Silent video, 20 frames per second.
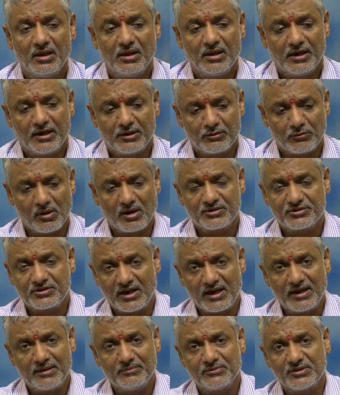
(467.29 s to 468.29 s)
at what
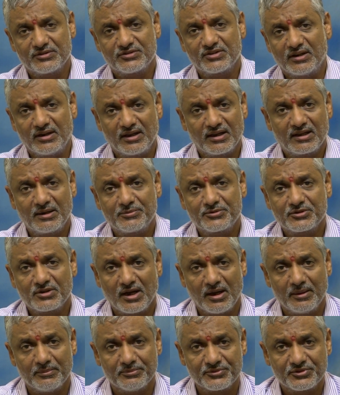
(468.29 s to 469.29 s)
time the sun eclipse
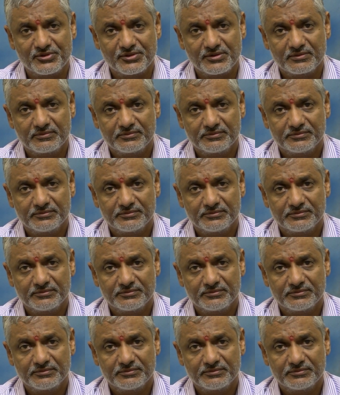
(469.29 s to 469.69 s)
comes.